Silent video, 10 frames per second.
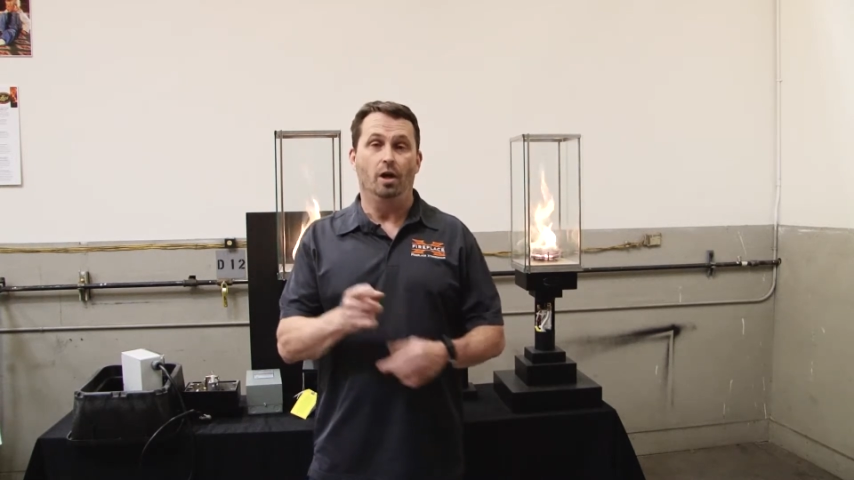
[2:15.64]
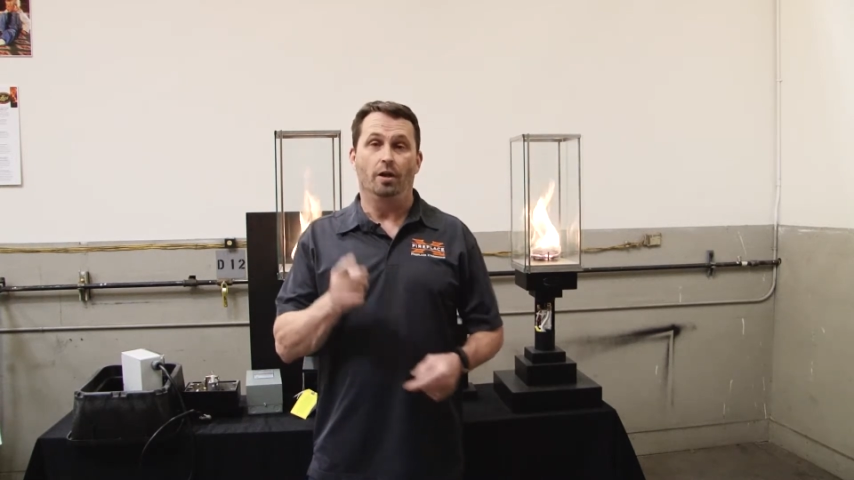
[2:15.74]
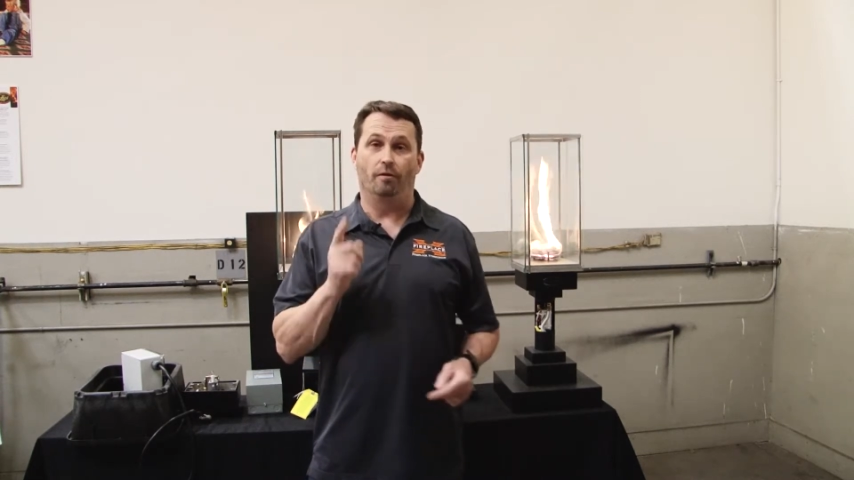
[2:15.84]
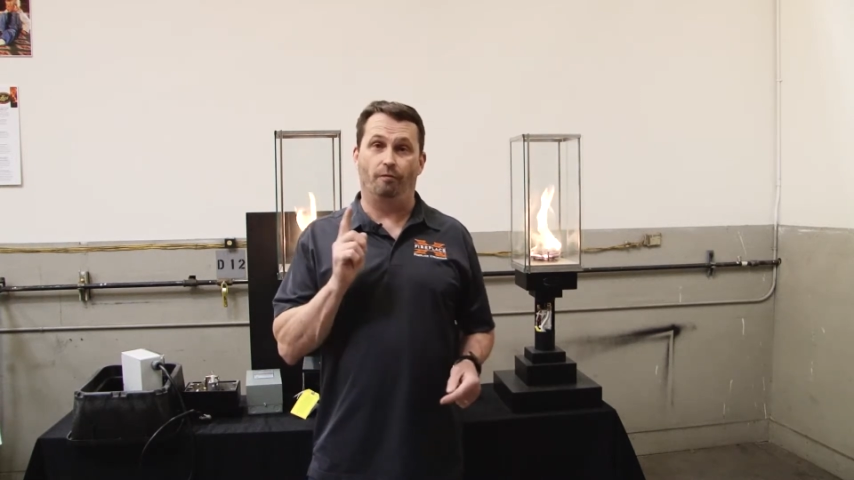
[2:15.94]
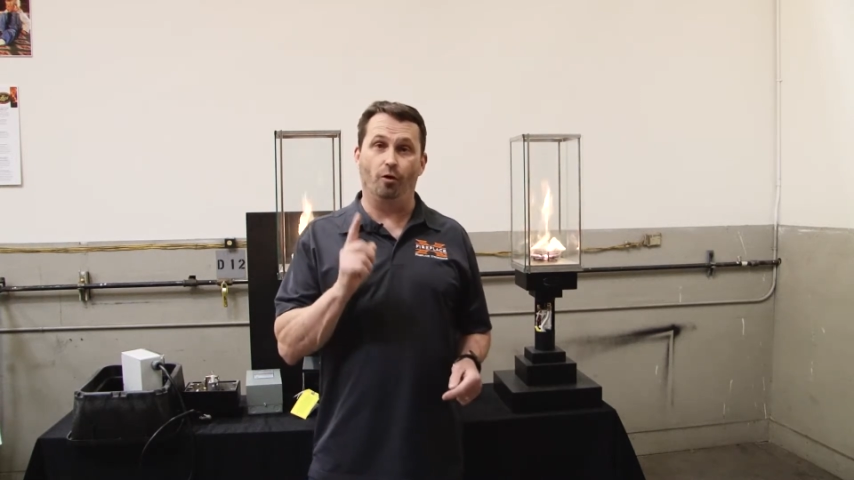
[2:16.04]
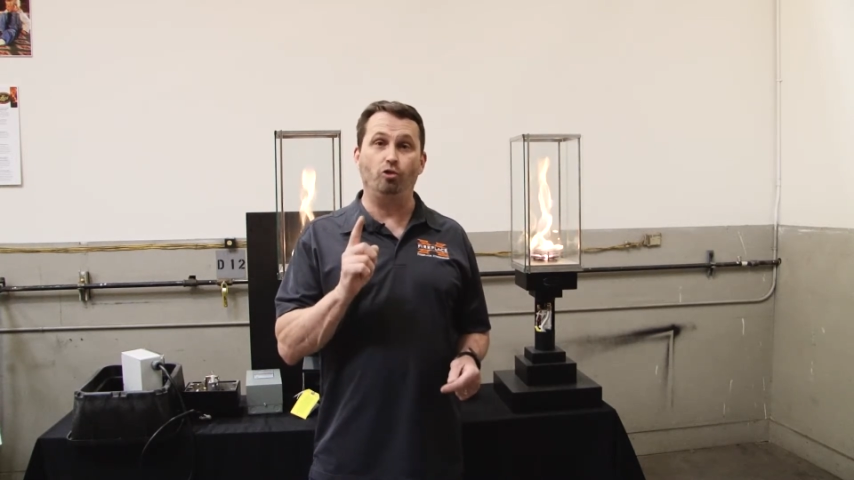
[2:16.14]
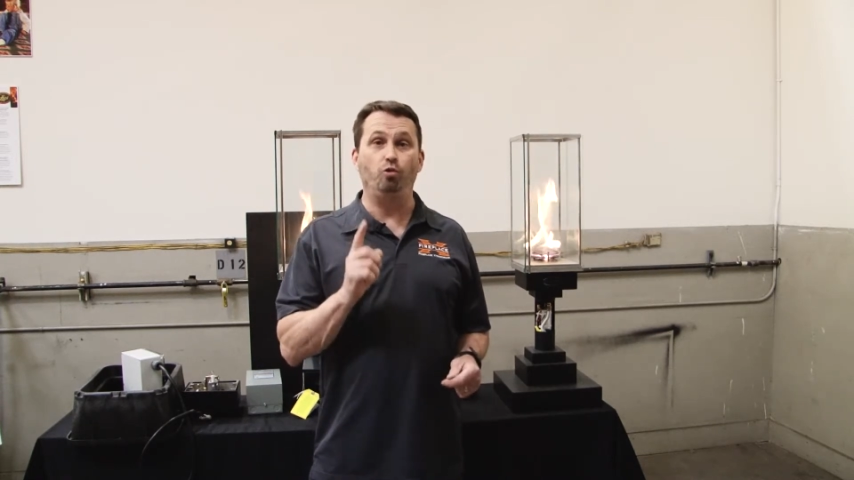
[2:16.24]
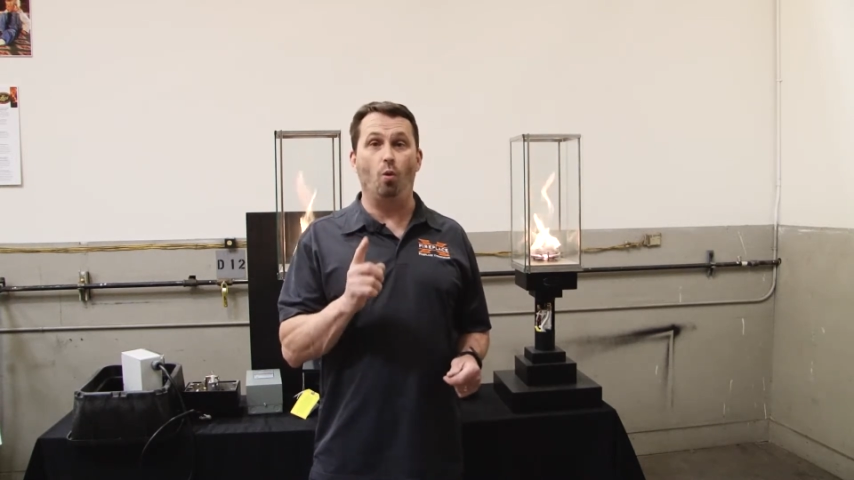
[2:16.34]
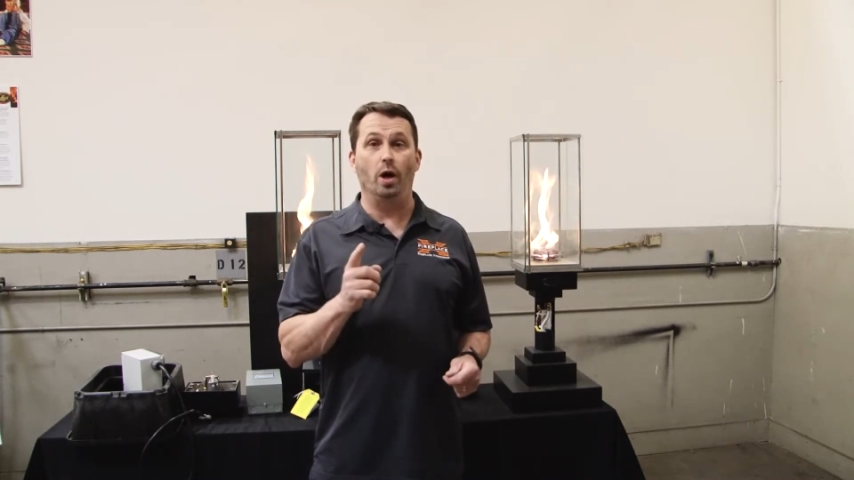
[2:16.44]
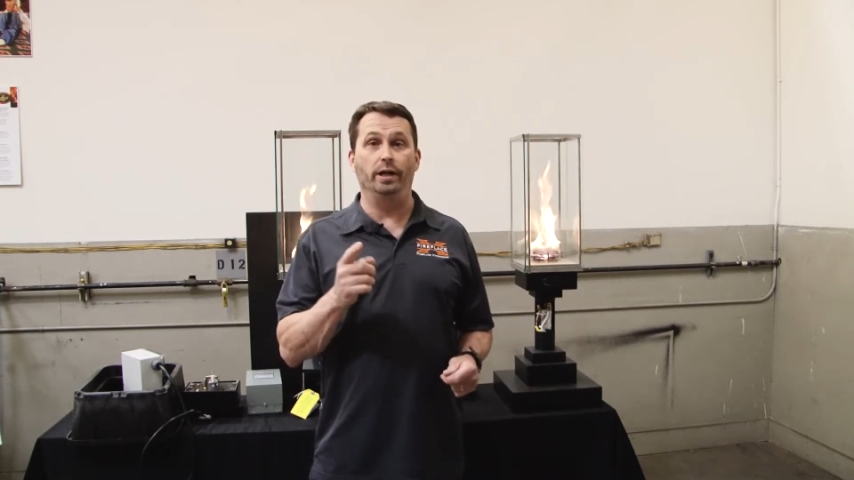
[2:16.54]
The first
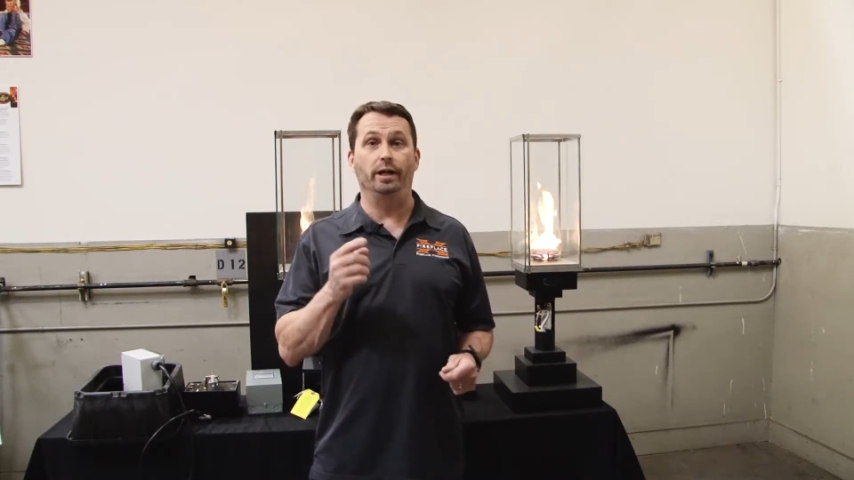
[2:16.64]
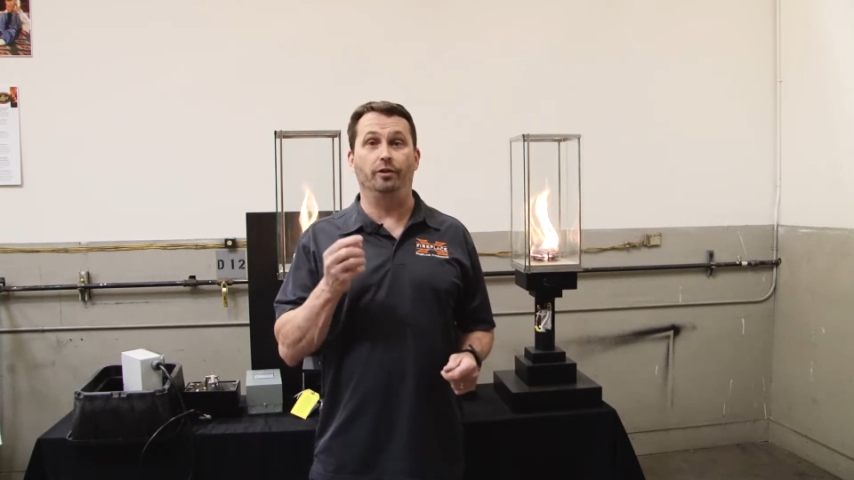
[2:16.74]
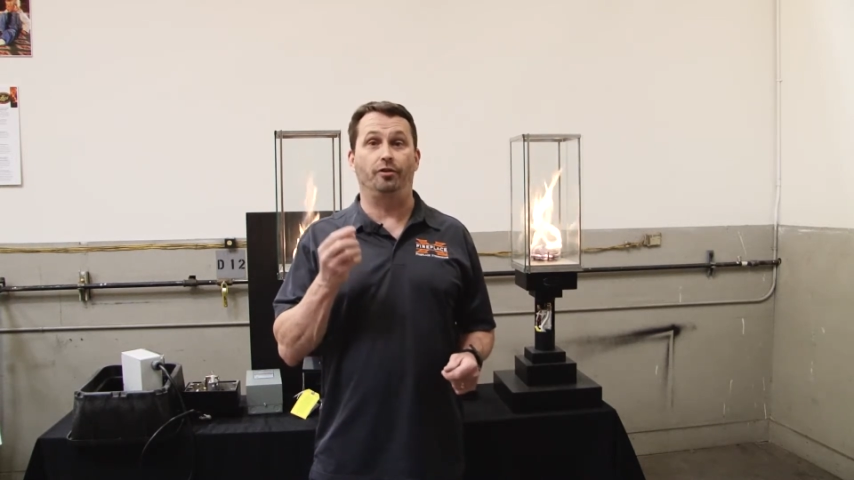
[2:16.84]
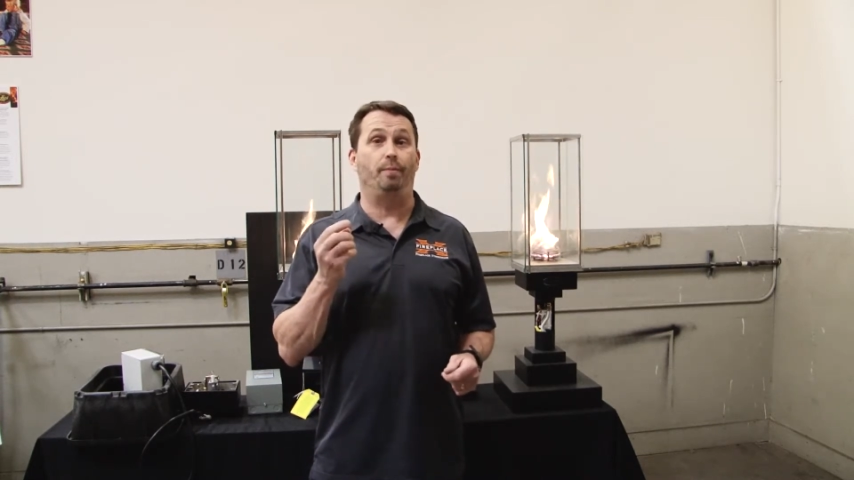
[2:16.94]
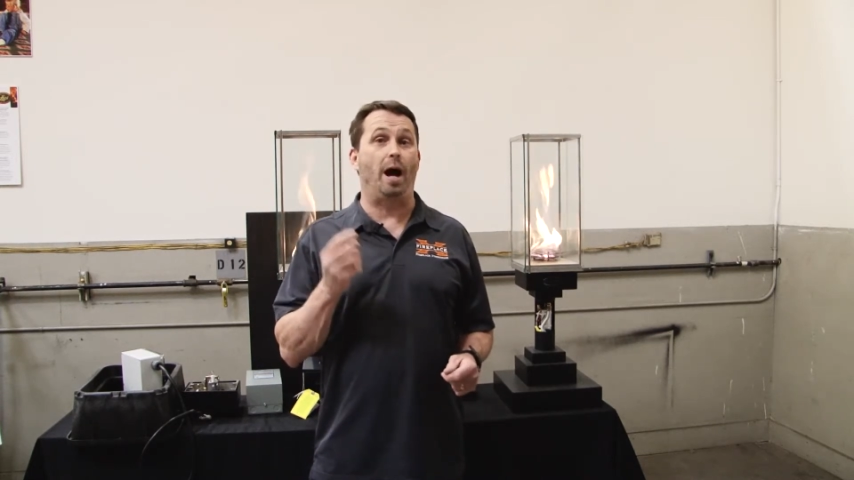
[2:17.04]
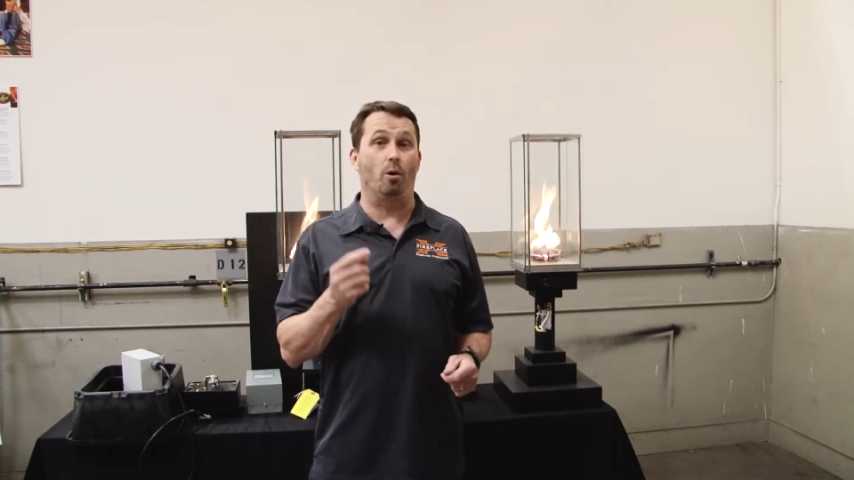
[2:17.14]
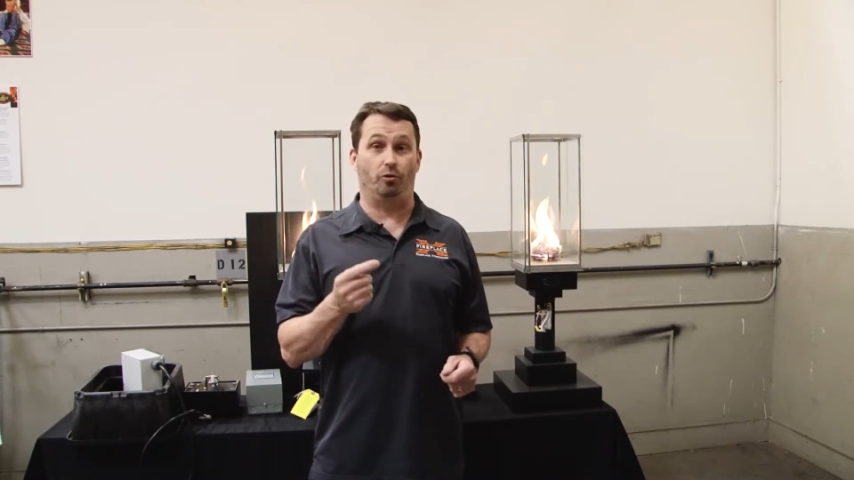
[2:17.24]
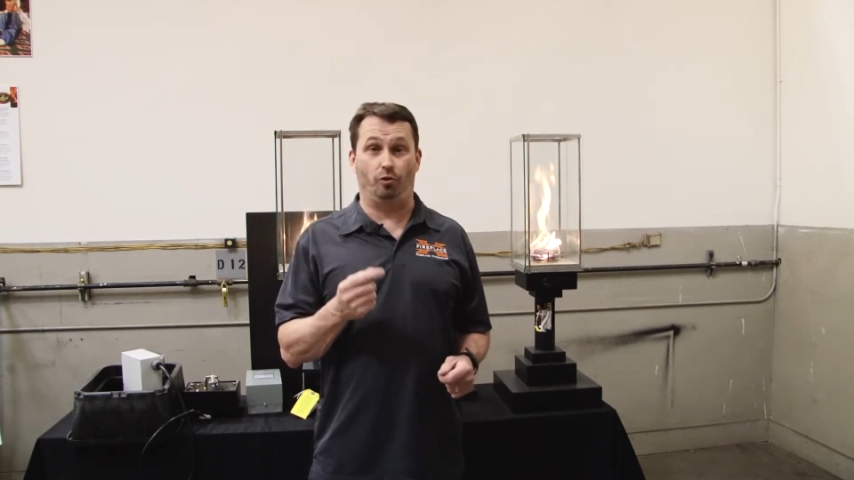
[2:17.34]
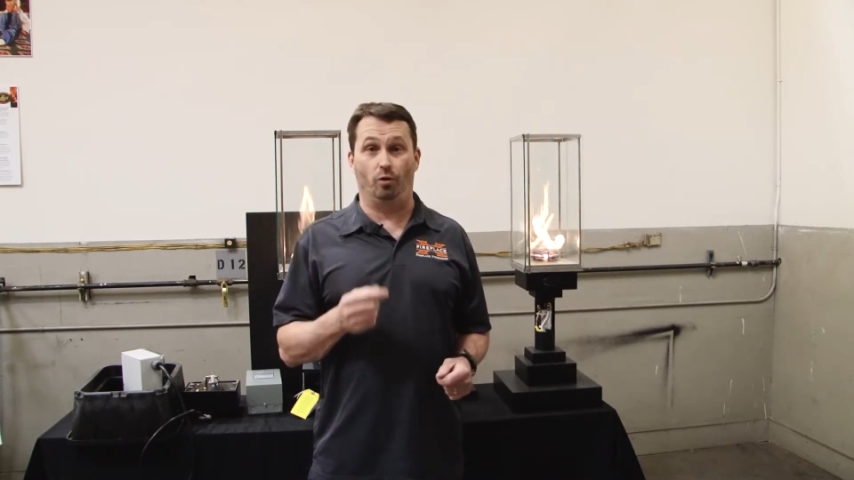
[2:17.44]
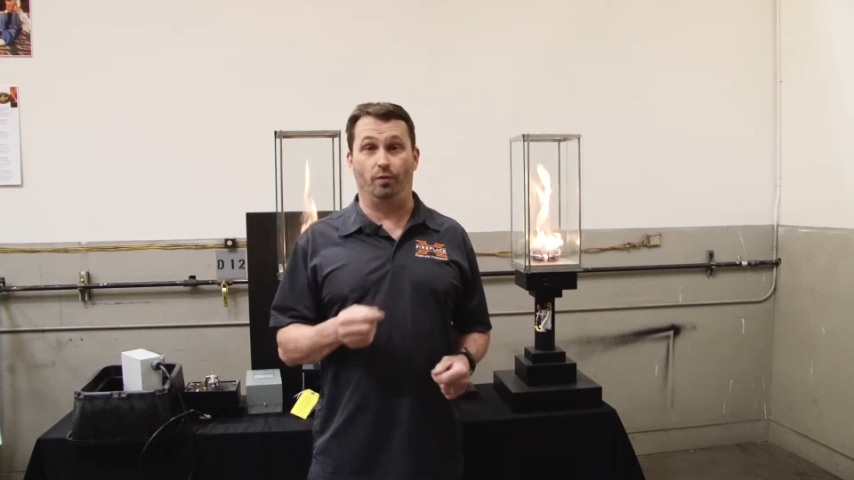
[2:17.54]
one is the power
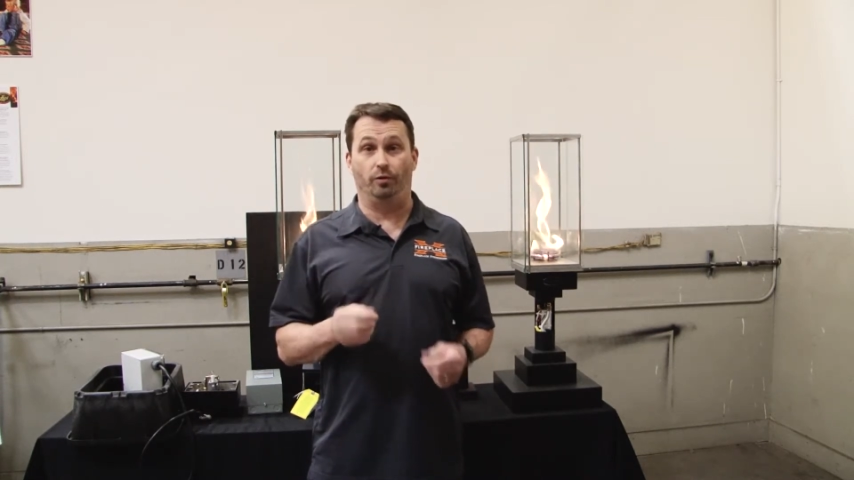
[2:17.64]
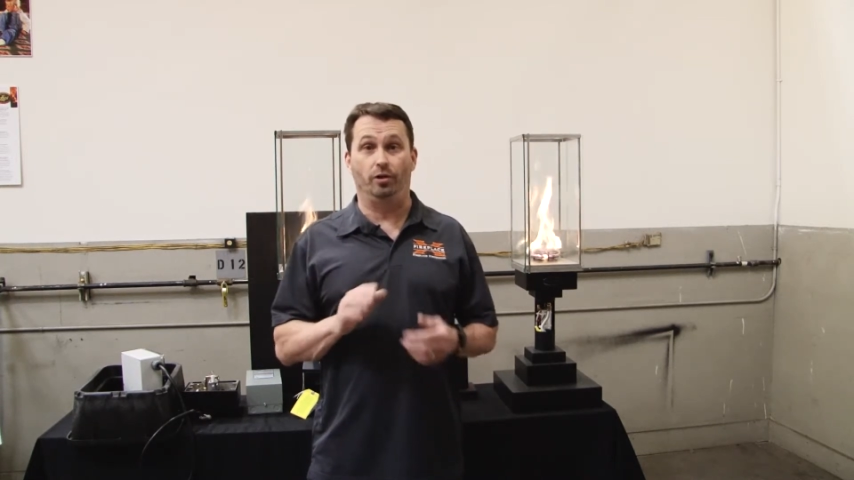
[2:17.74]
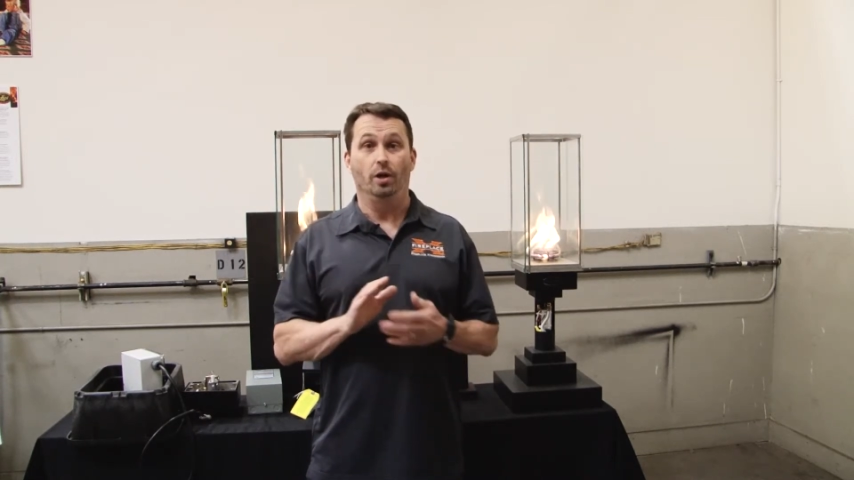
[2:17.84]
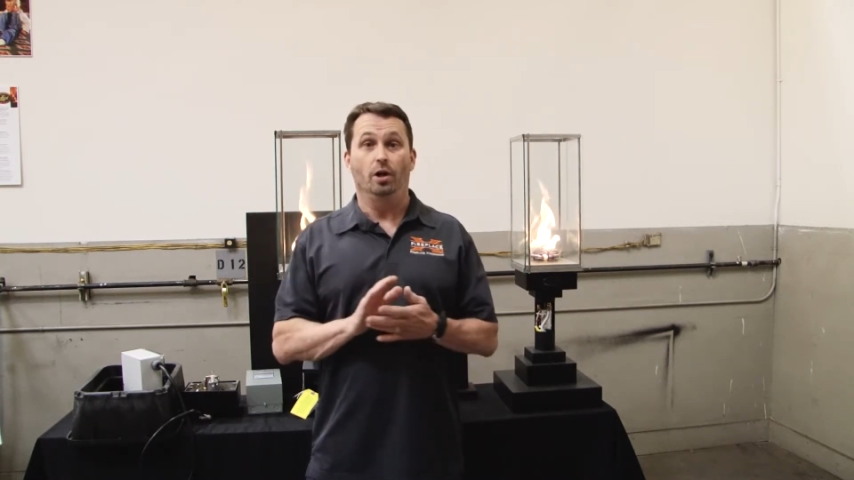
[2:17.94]
service.